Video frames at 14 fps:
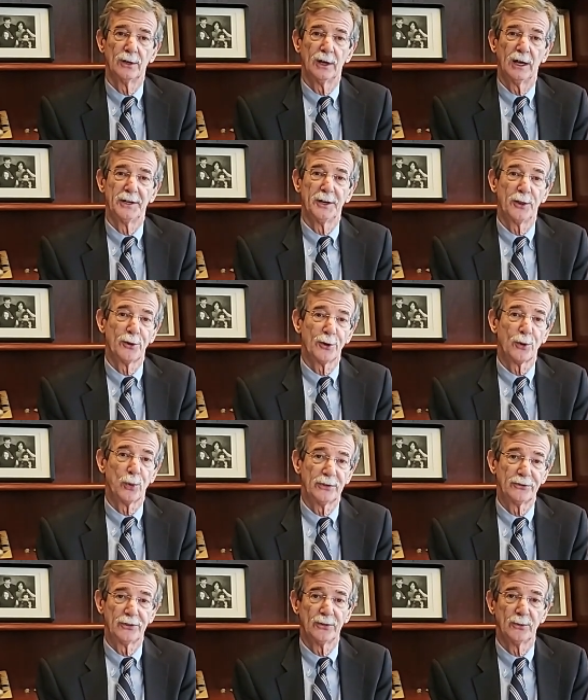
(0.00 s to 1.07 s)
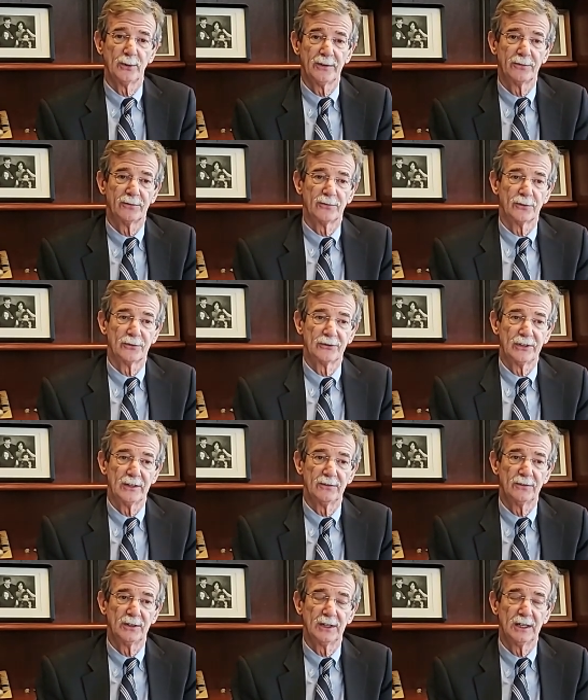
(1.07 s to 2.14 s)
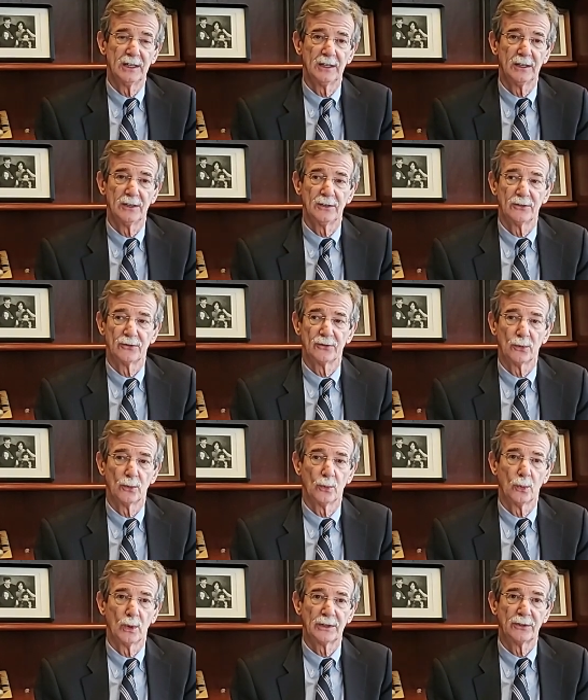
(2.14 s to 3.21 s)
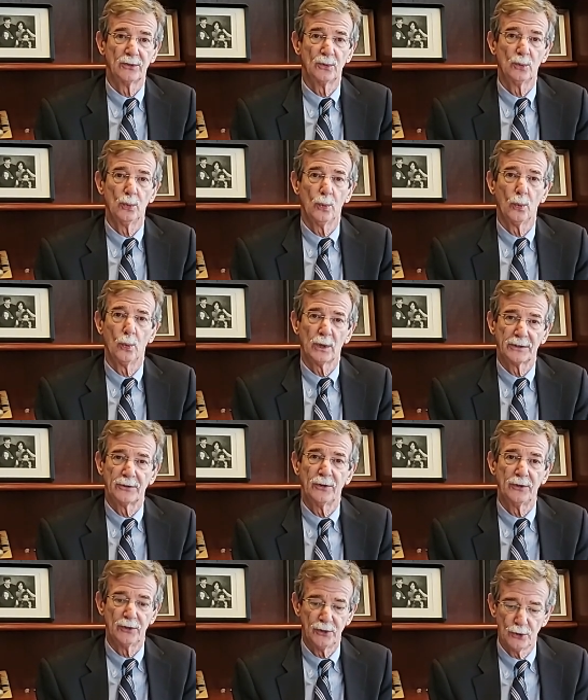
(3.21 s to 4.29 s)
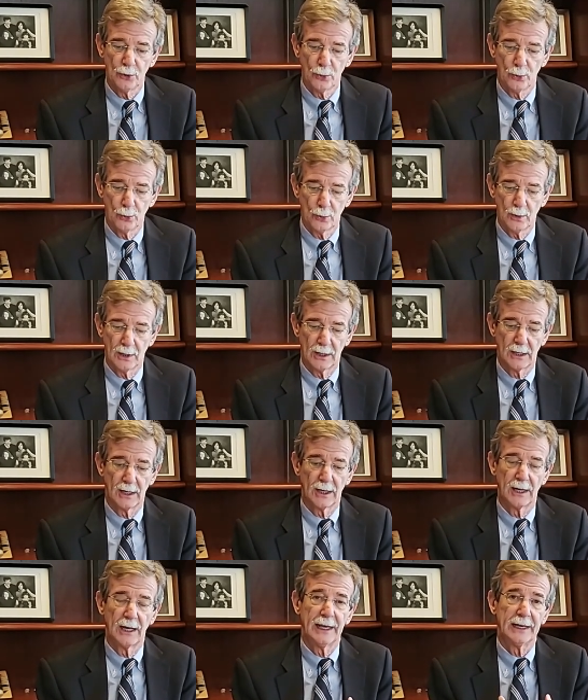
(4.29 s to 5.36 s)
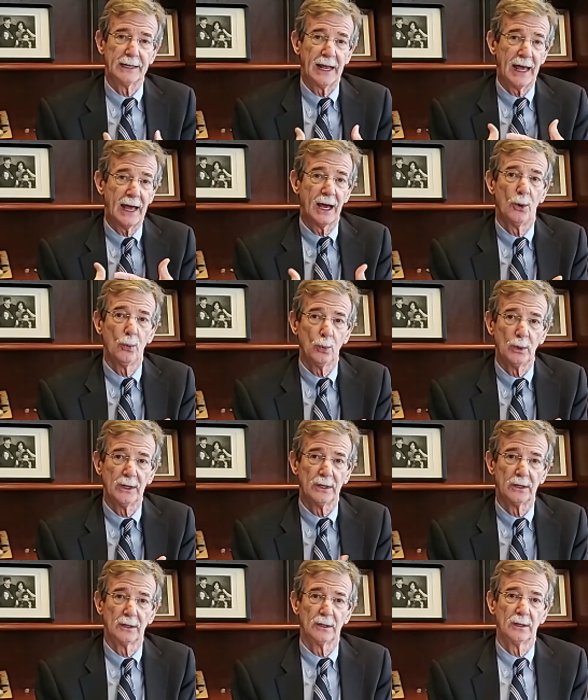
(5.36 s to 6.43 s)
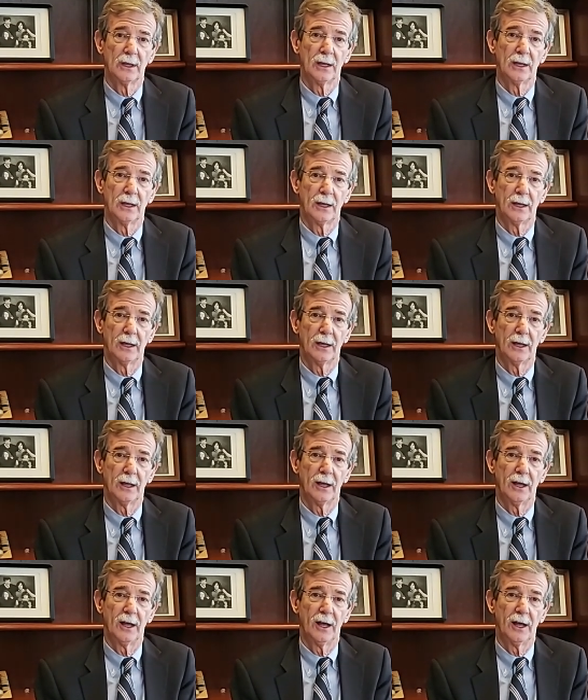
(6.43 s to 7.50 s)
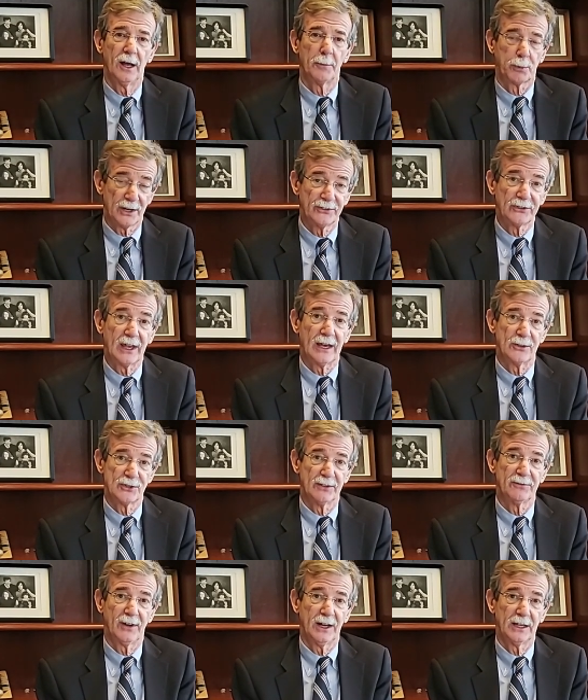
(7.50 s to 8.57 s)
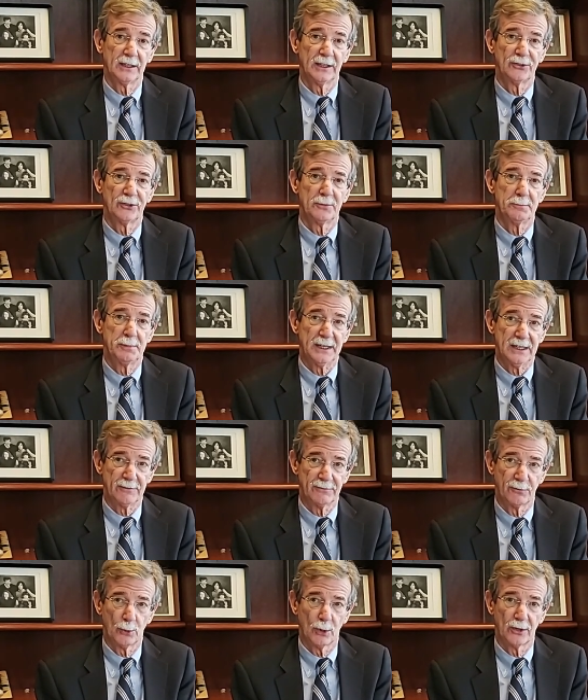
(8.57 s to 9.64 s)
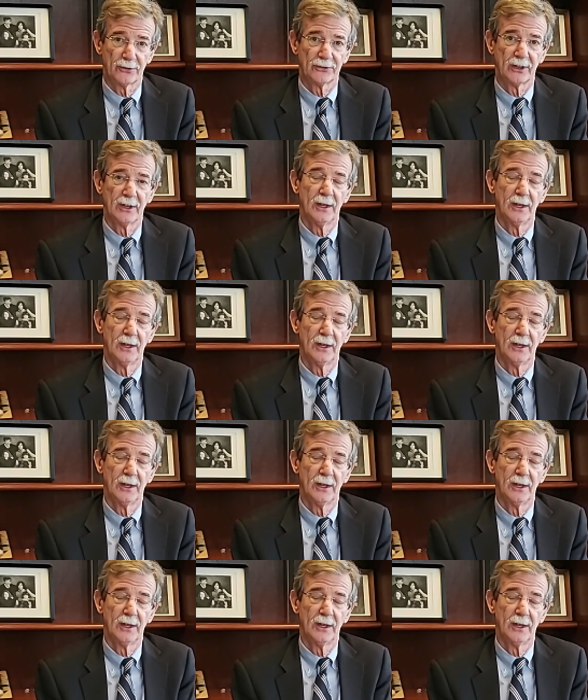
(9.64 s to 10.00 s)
Another question we've received is what to do and how will a price gouging violation be enforced?